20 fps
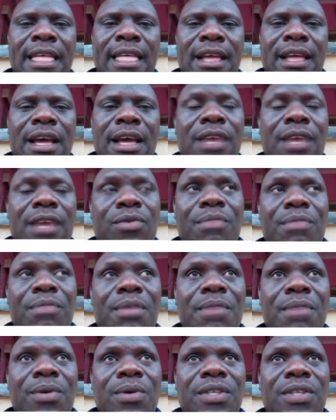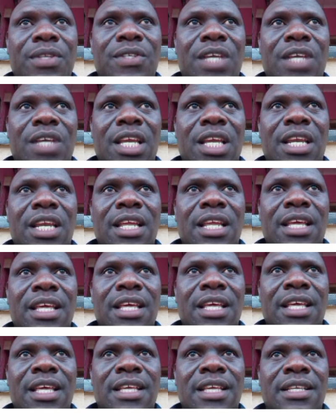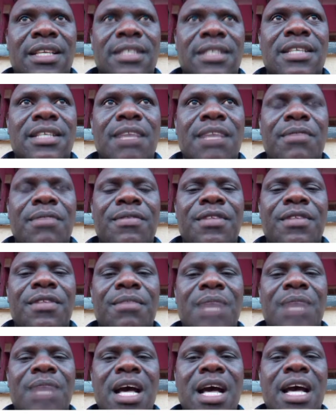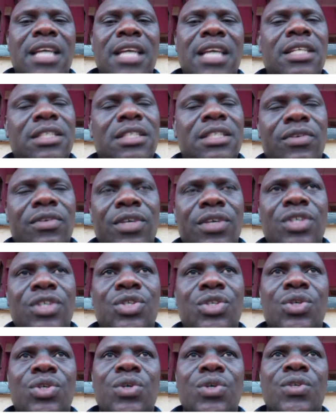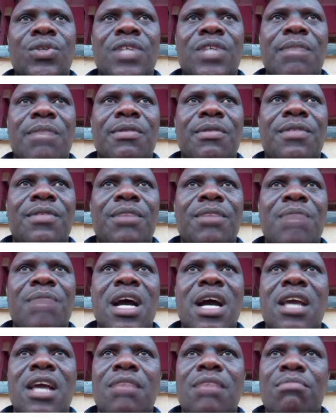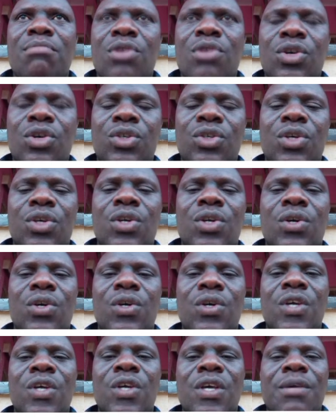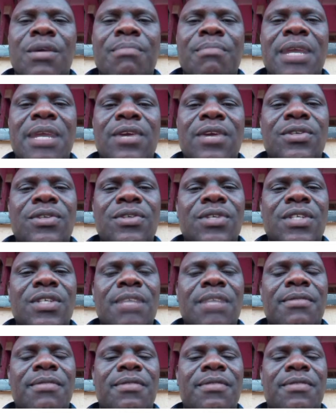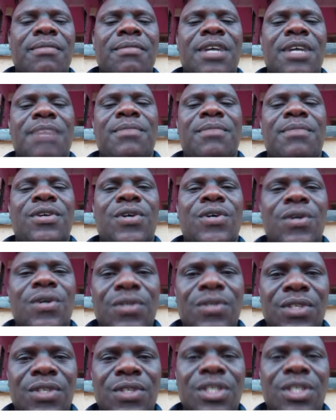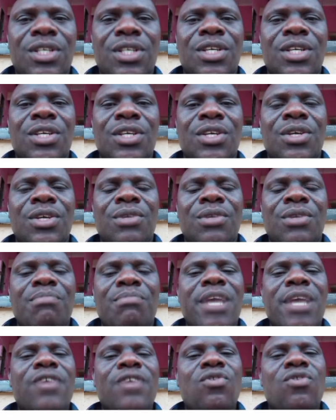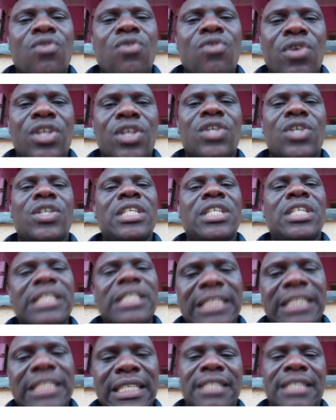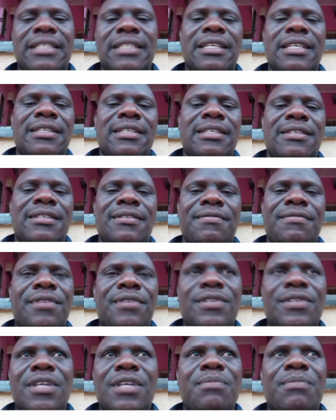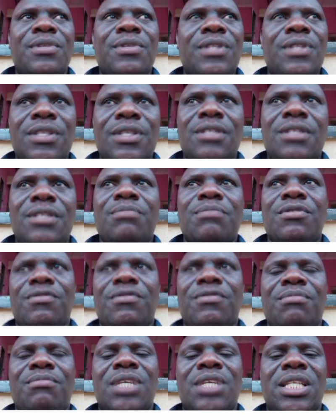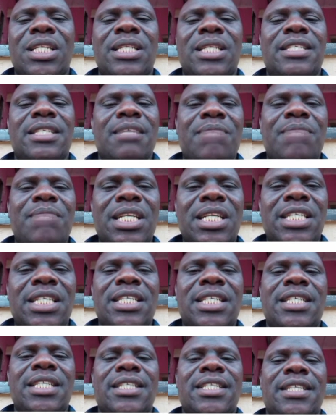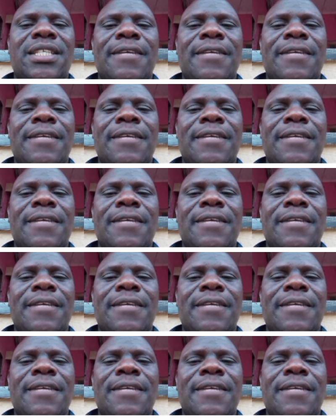And remember, we said some of them are intellectual, some of them are emotional, but also some of them can be caused by chronic diseases. For example, these movement disabilities